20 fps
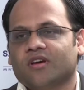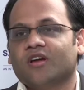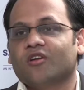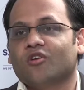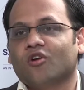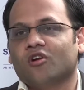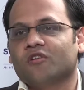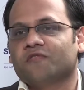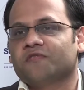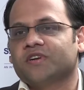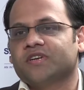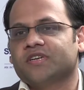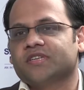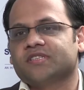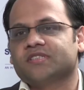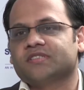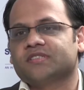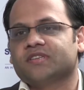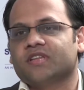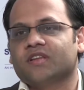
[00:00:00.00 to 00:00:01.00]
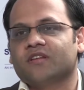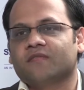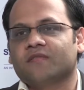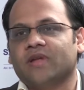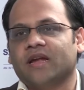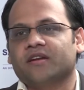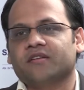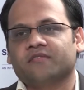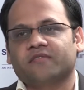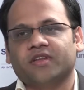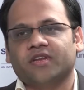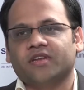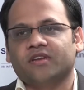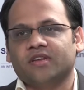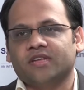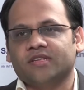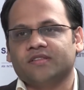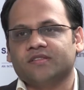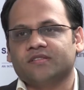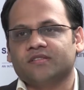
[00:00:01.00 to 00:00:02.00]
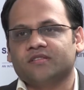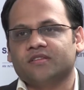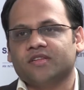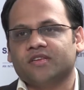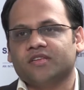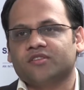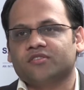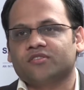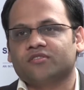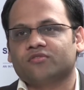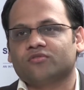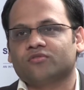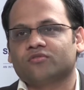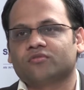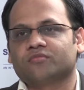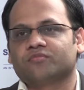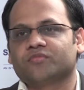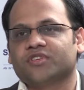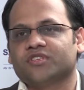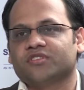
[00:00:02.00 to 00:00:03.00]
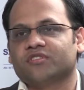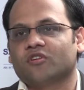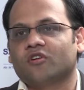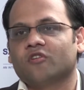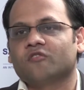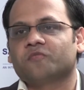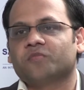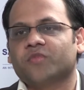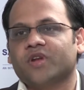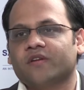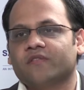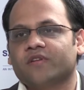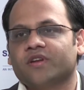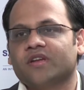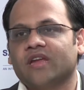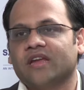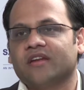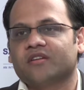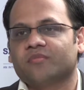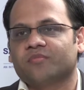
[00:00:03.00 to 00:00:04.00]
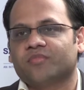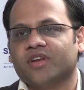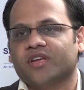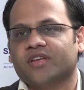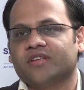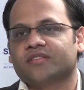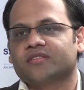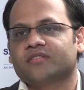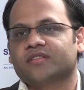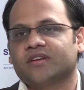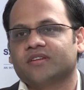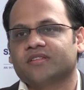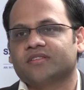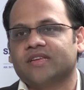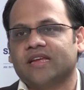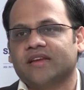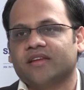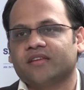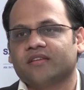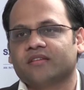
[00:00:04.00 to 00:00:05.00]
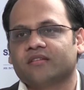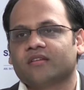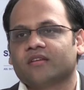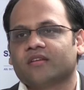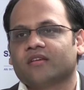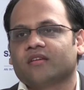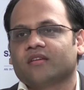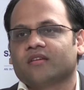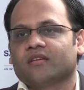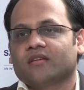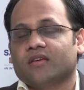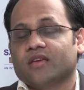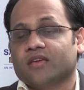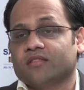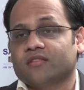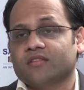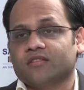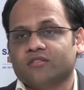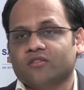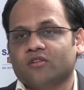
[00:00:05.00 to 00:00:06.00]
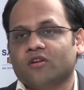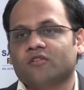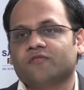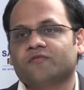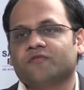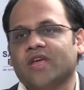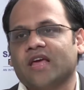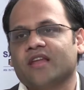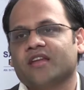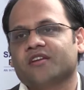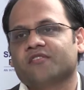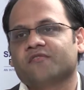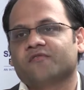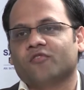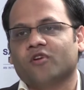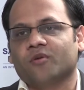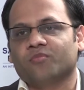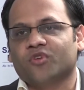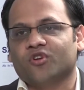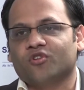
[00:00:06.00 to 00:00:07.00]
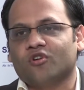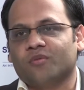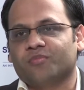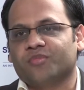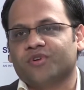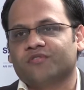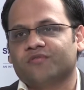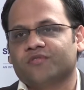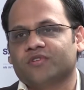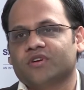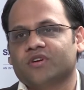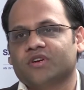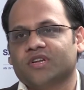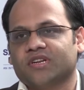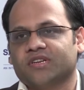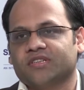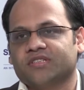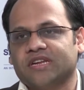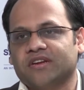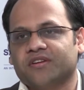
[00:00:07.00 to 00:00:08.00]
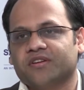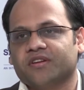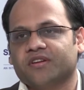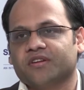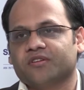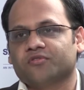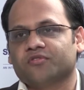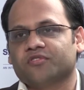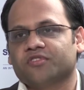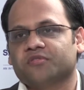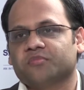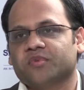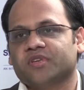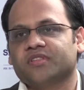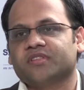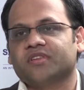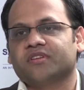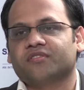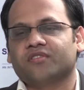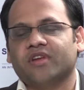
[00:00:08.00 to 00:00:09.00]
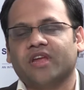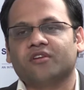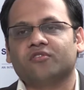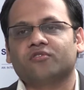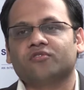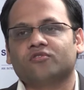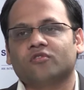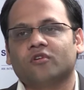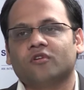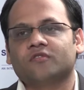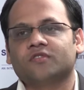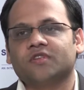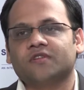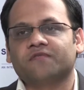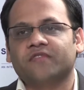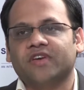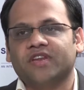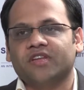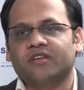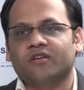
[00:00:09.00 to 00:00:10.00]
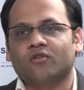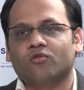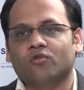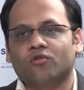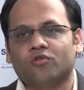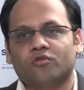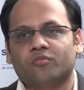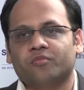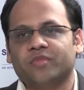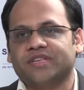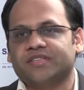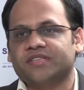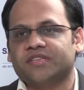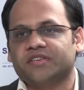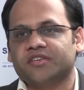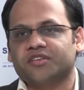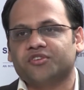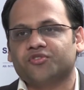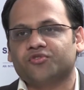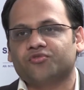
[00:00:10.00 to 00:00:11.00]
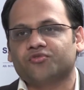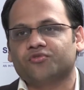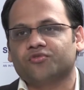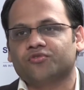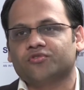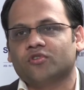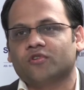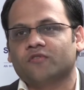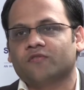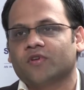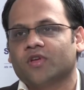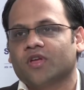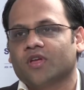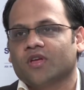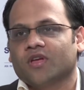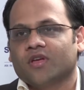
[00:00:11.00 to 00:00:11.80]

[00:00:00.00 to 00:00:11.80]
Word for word: A lot of it is still at a very nascent stage. So there's a lot of private enterprise that is getting and there's a lot of talent from the corporate world that is entering into the space and trying to solve some very core basic issues of